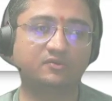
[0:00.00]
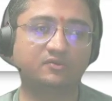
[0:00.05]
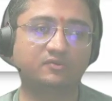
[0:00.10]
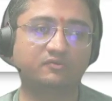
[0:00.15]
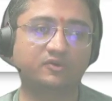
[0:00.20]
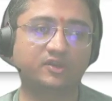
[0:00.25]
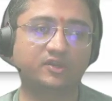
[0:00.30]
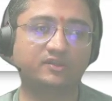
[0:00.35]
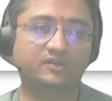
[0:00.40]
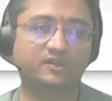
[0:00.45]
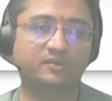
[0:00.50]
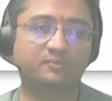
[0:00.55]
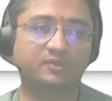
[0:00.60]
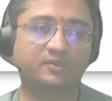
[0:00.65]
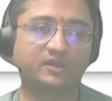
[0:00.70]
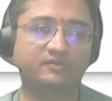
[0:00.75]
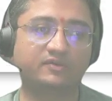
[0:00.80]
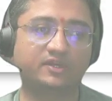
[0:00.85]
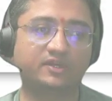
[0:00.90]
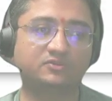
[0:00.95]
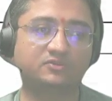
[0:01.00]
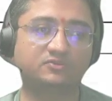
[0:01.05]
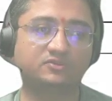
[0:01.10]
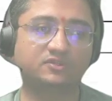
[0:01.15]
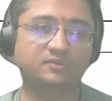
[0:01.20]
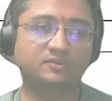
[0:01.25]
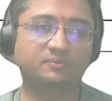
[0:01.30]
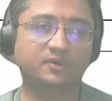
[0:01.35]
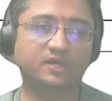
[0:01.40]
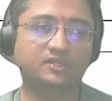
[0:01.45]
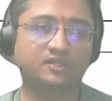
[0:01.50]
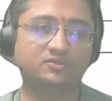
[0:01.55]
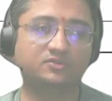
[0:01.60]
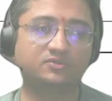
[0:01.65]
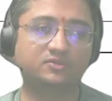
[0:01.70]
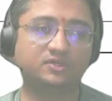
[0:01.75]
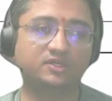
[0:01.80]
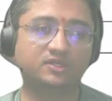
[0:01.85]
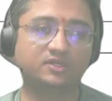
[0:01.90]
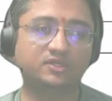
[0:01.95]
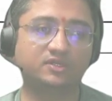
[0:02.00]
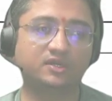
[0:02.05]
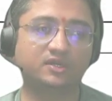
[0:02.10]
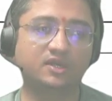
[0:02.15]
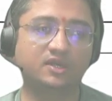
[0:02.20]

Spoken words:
So, for example, if I choose Dipanshu here